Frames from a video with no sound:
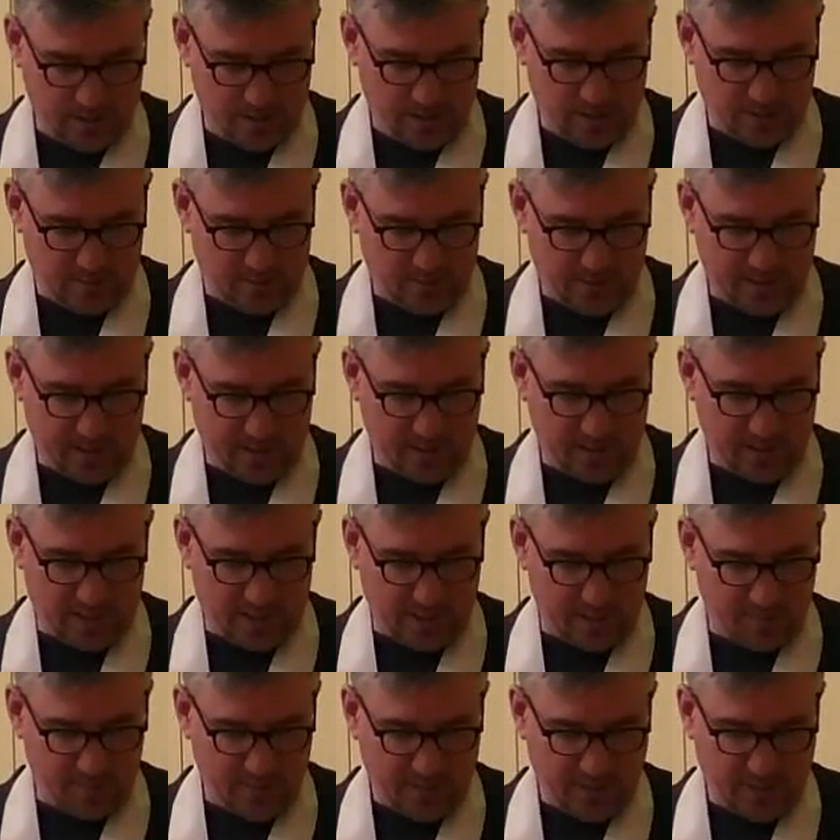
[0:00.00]
And by that I
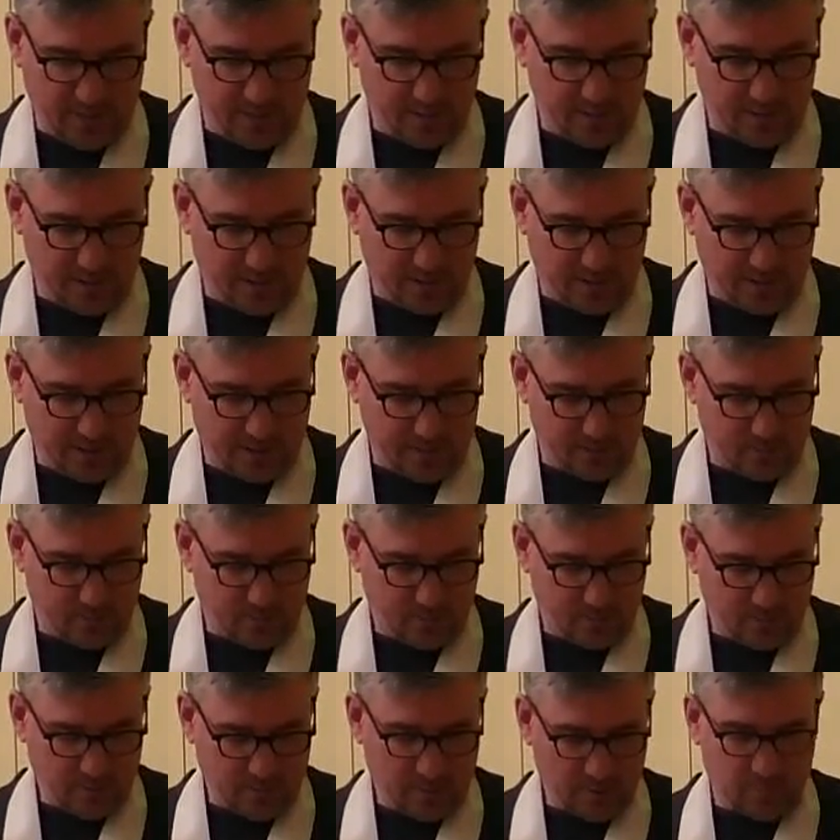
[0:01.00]
mean,
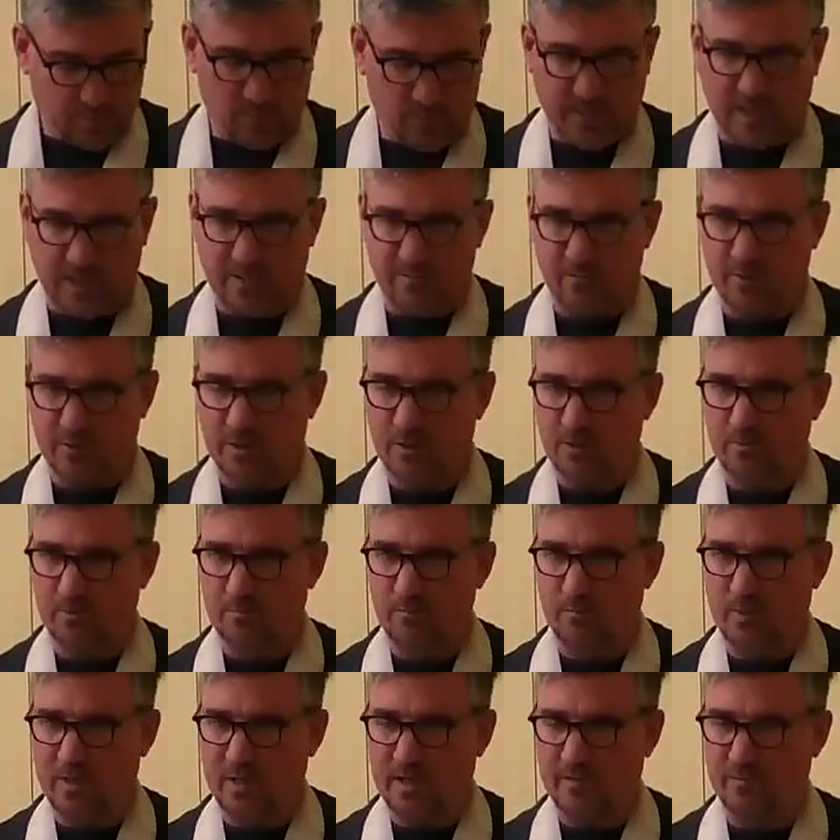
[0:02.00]
we have
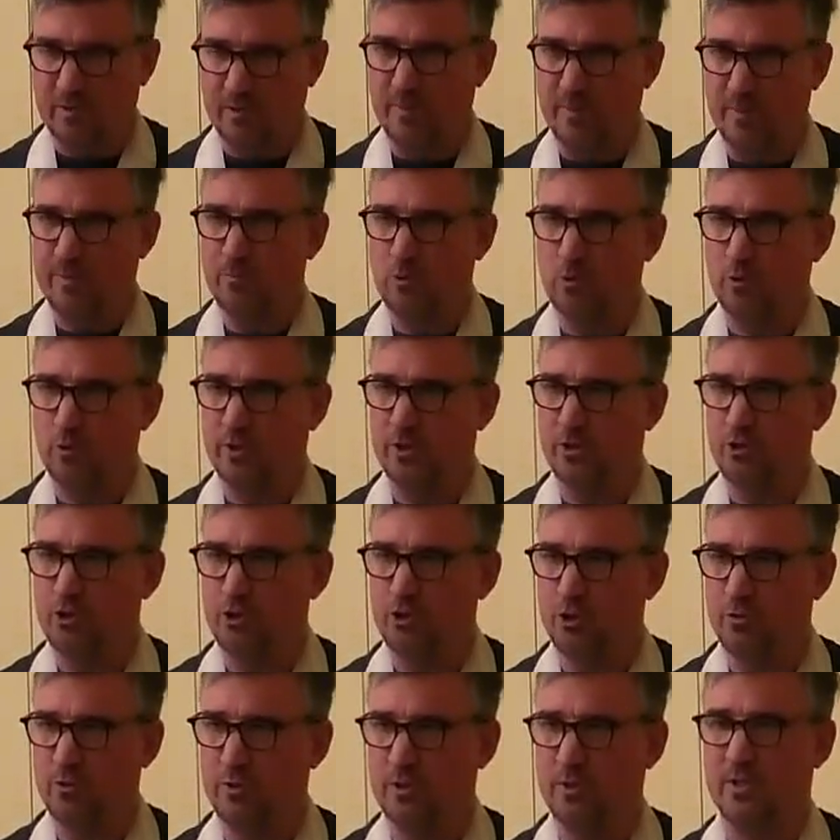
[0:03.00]
to be more
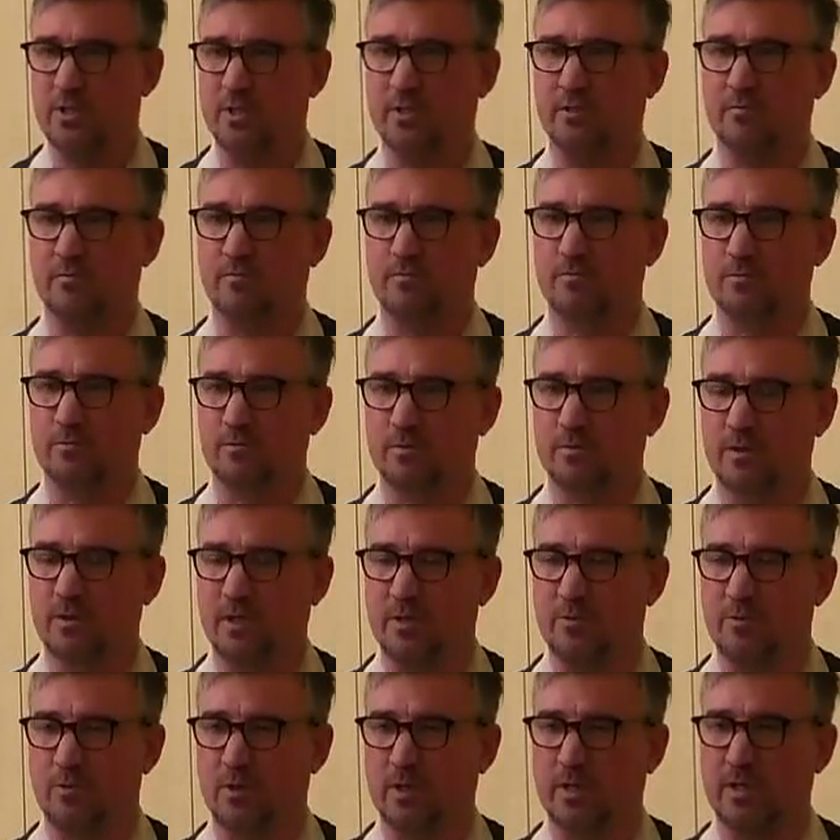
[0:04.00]
intuitive
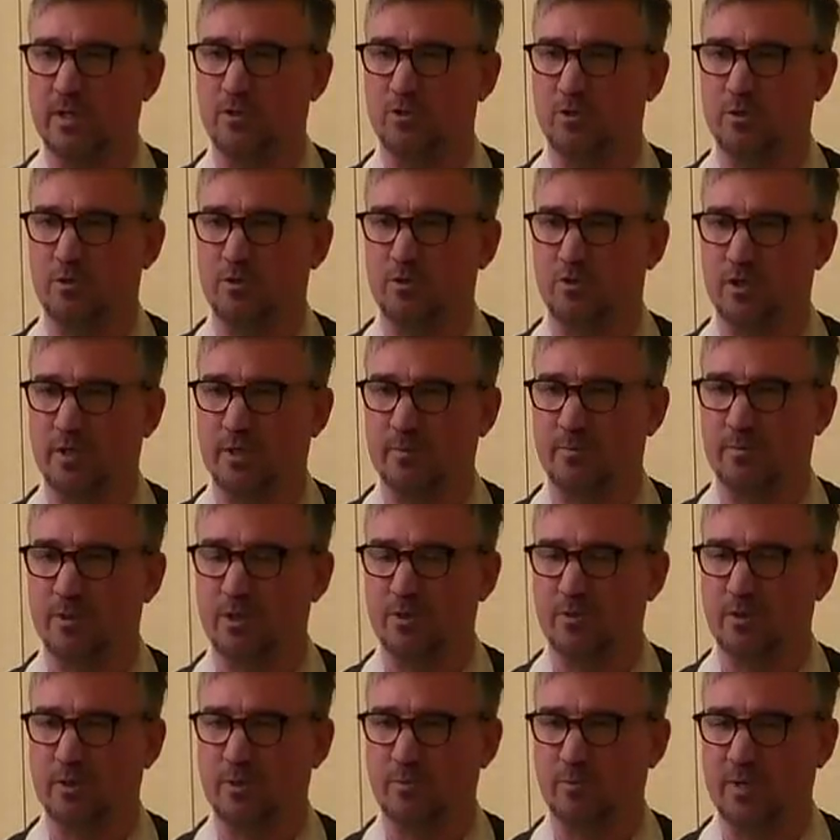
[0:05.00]
in relationship
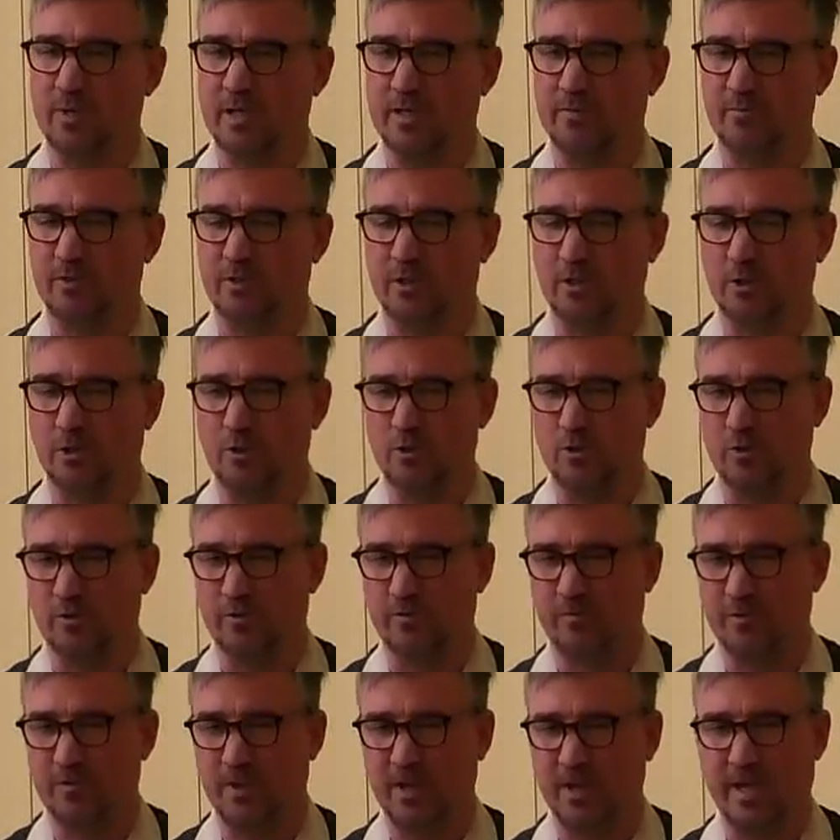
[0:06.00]
to it. We have to look
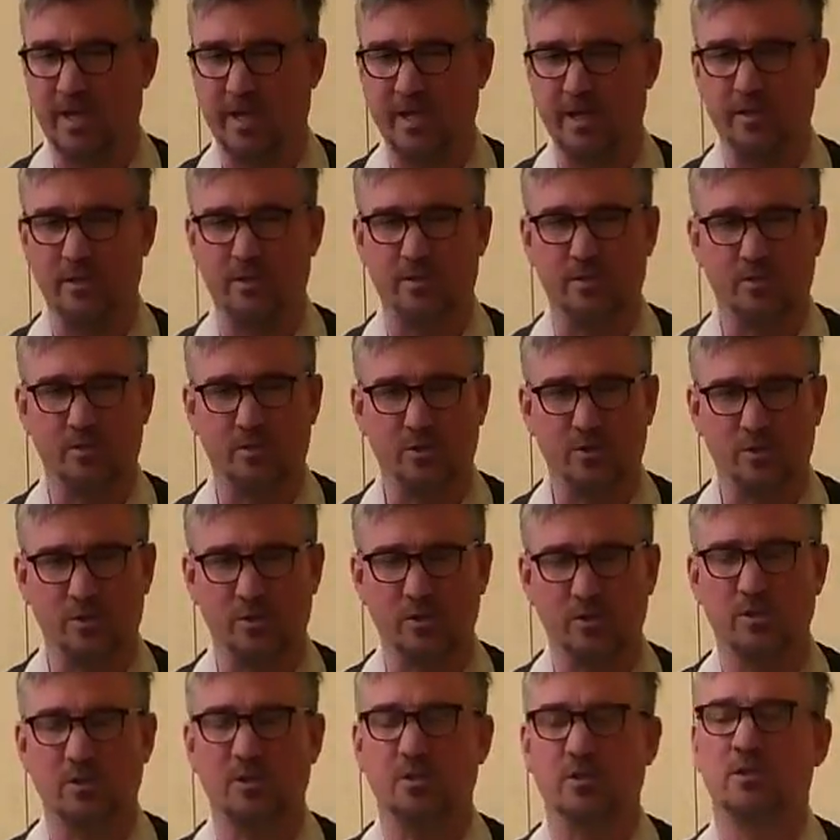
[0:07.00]
for the
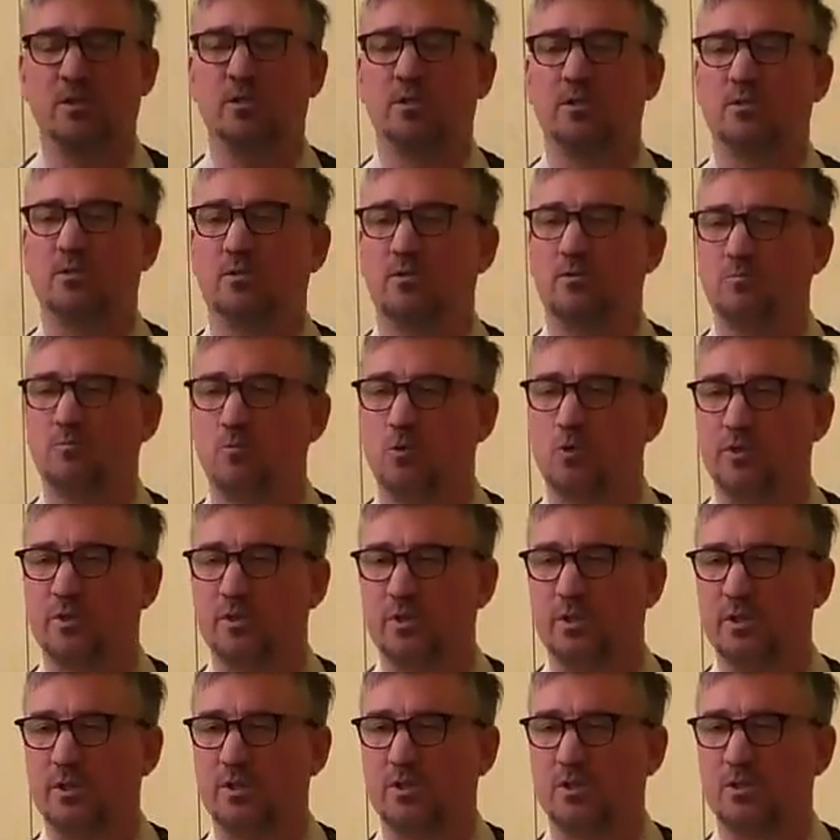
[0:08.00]
hints of what
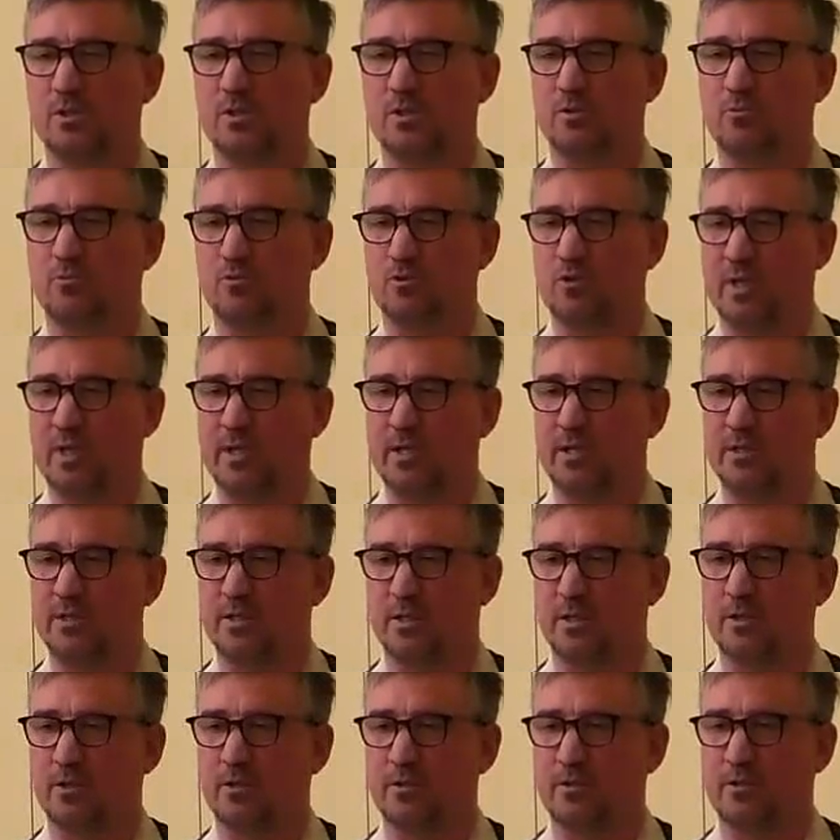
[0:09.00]
it's trying
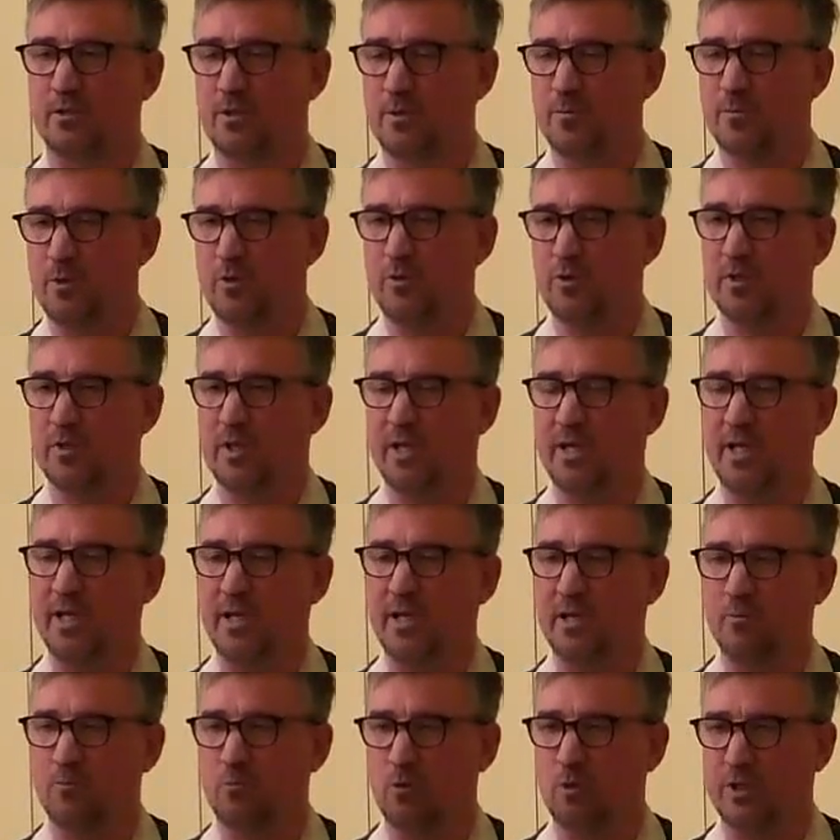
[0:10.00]
to communicate
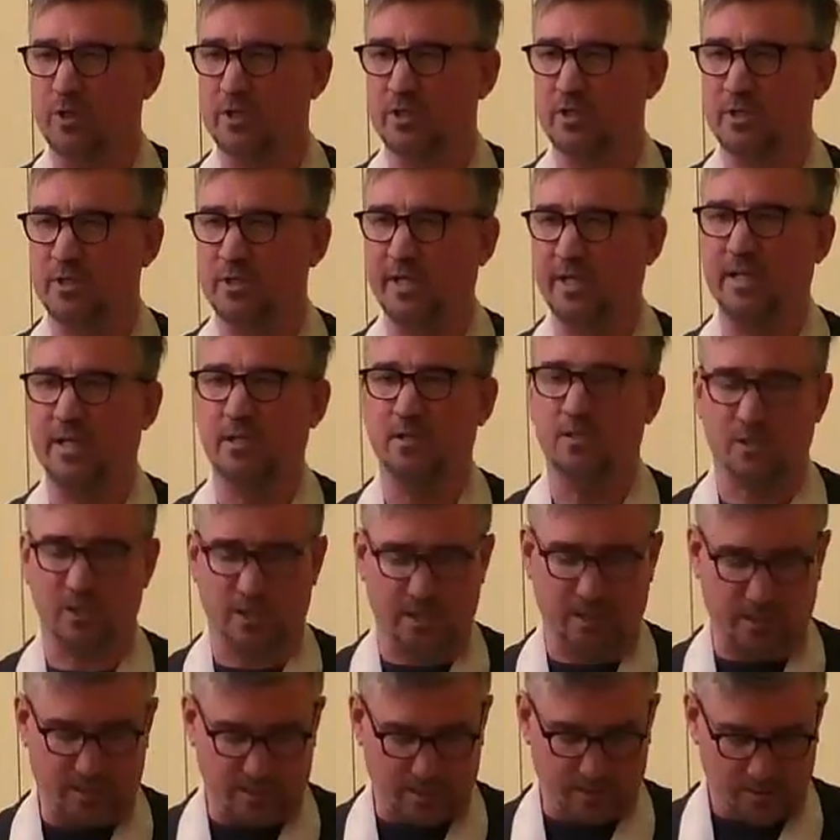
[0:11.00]
and what its needs
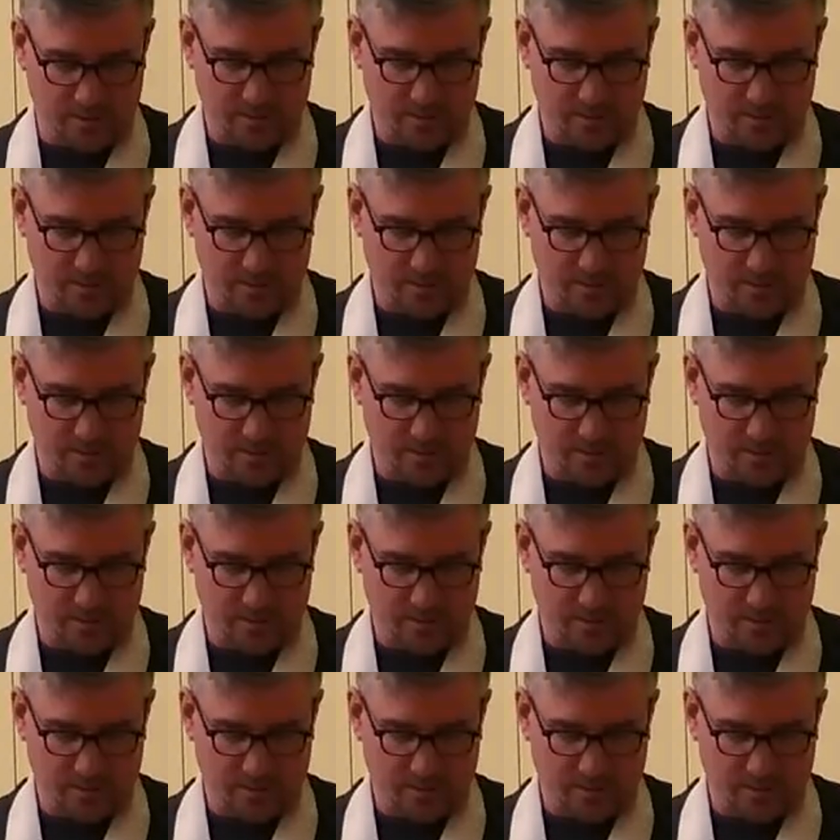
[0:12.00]
are.